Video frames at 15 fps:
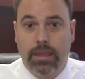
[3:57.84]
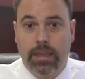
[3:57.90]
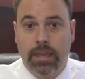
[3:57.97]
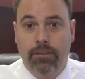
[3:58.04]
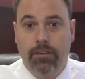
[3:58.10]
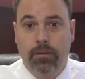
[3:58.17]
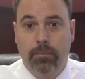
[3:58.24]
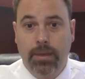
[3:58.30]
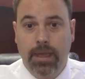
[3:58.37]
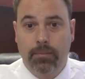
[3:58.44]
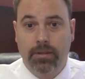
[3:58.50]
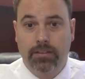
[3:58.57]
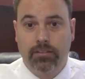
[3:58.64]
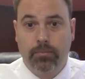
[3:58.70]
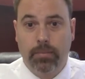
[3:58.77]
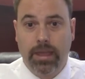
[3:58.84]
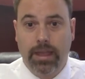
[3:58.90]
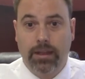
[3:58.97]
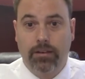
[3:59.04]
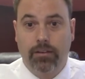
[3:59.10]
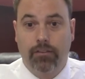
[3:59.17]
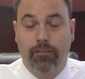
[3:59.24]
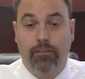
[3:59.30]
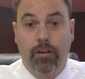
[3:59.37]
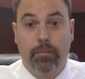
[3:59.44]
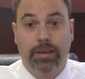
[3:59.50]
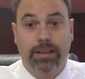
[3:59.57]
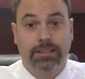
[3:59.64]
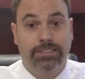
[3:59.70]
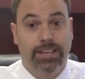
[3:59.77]
Even payments made from
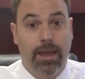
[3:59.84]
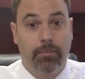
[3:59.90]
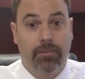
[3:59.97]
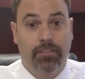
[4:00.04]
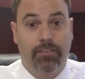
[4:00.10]
exempt